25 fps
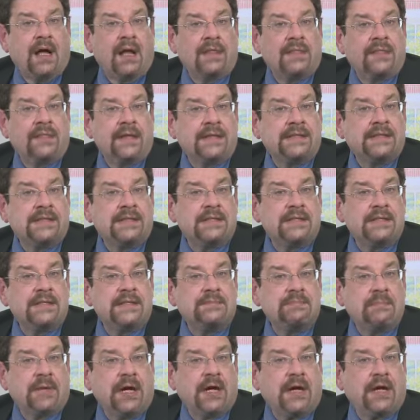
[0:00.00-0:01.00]
This
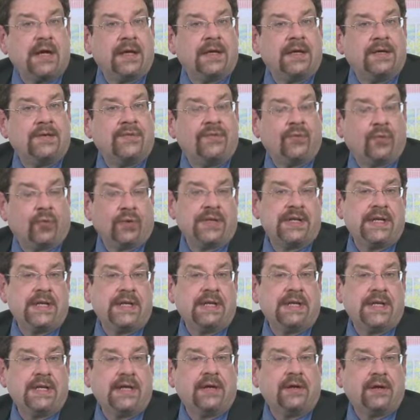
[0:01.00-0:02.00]
is my
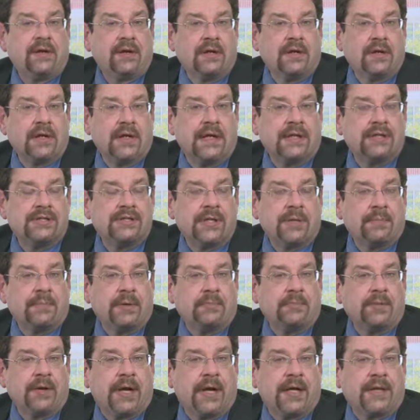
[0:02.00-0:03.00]
14th year at
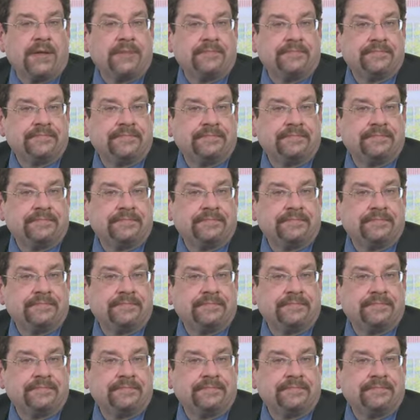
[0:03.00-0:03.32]
Sheppard Pratt.